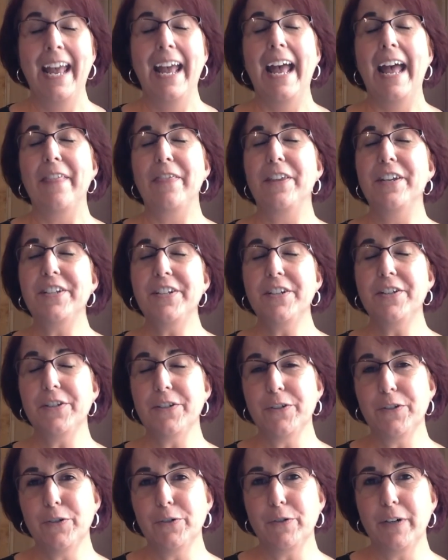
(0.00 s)
This is
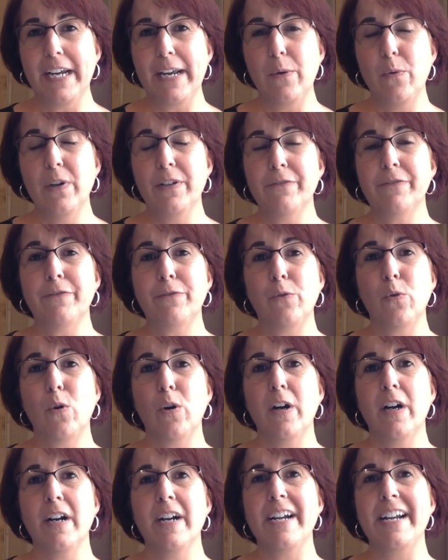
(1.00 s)
a great one
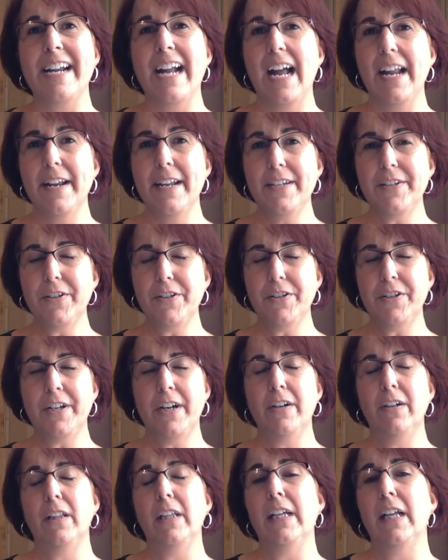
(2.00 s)
for not
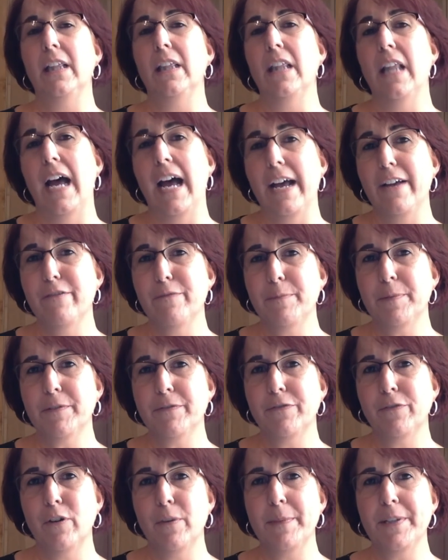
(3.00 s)
necessarily a live
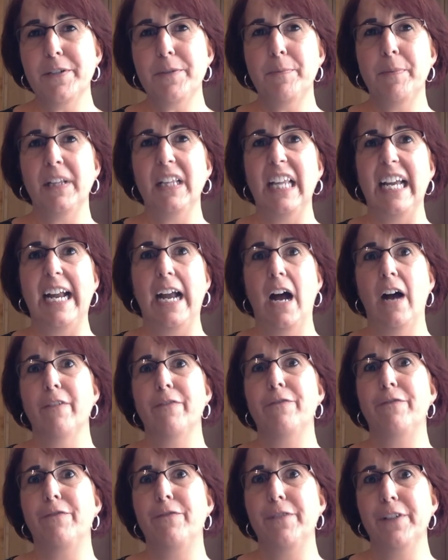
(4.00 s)
performance, but like a
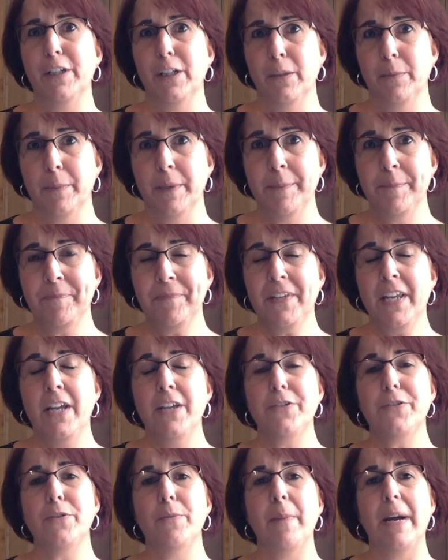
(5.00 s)
film.
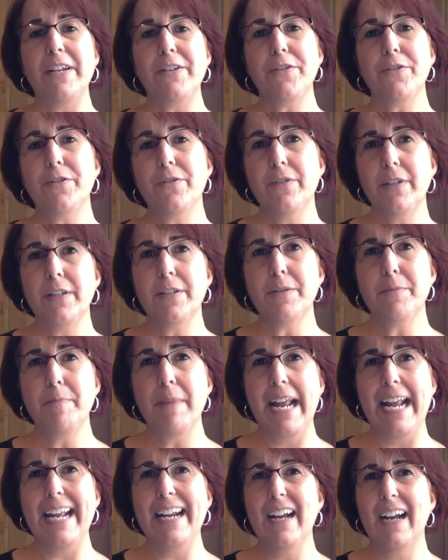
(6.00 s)
So my students
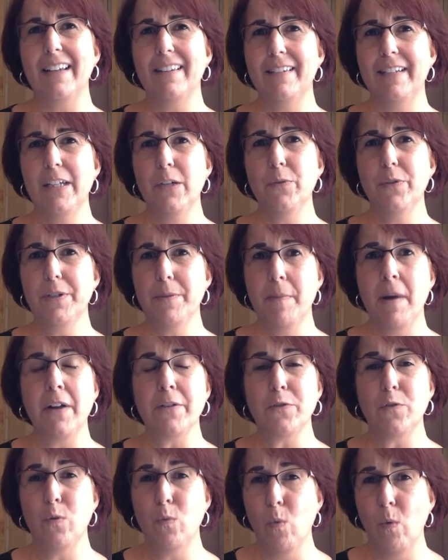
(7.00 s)
made, I think it was
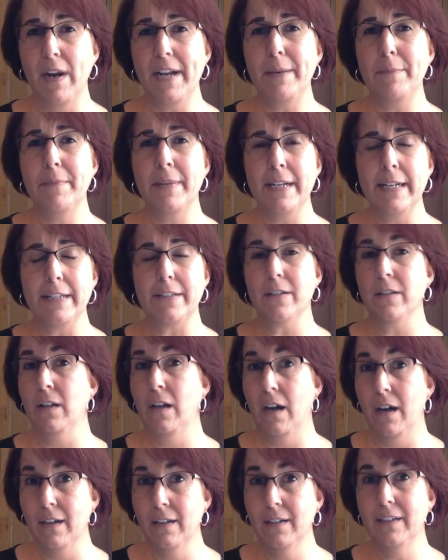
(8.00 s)
about 20 minutes
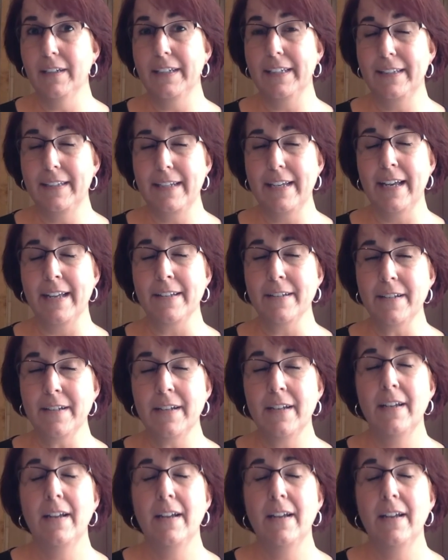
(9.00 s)
long in the end.